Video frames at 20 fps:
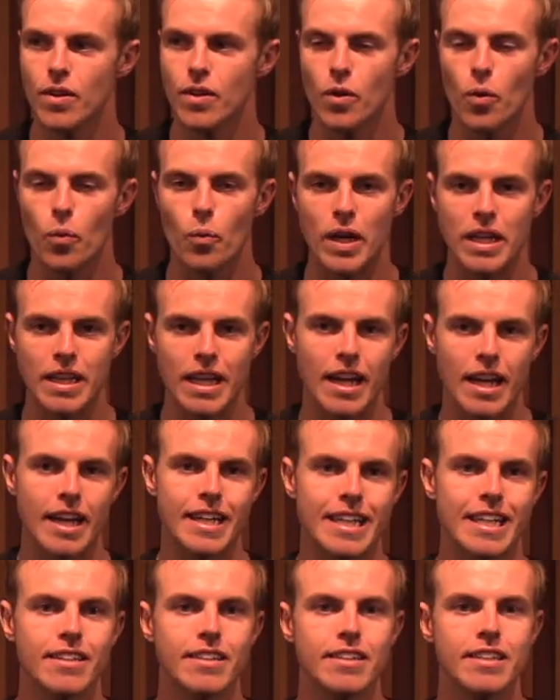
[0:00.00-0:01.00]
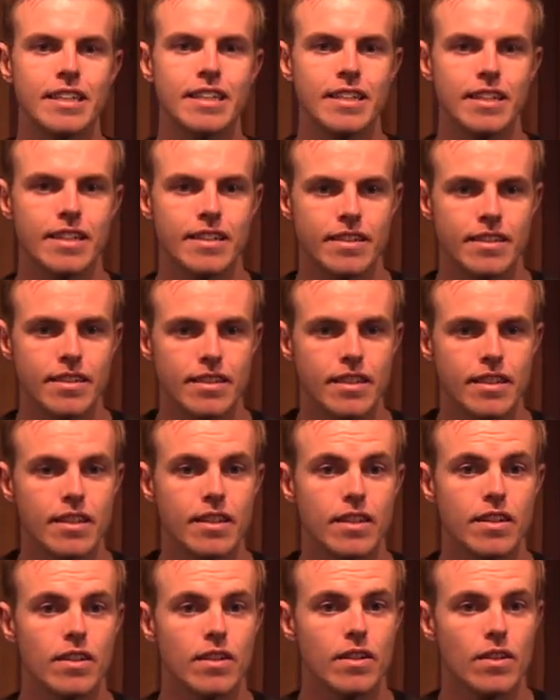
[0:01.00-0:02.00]
when that identity is
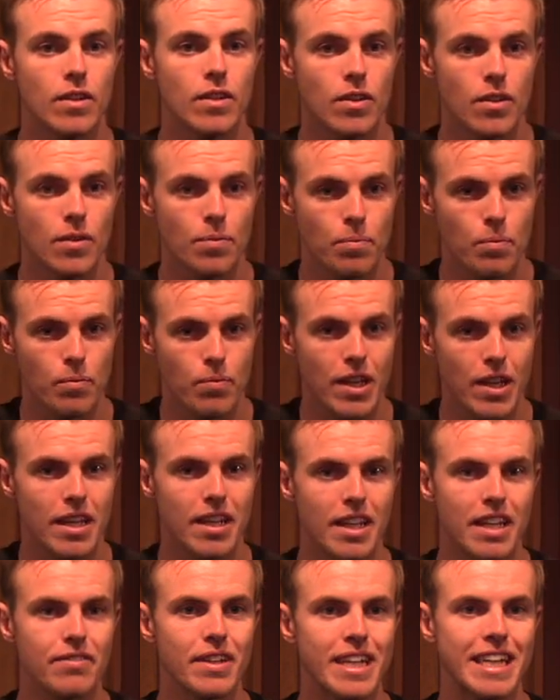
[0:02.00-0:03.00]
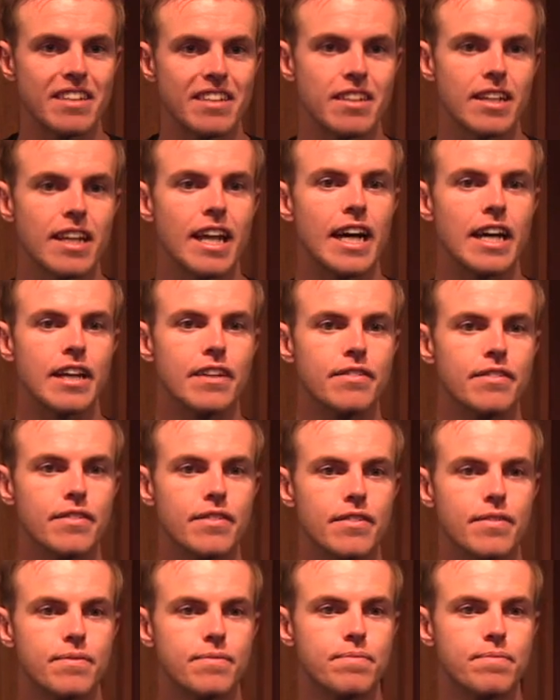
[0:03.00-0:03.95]
living its life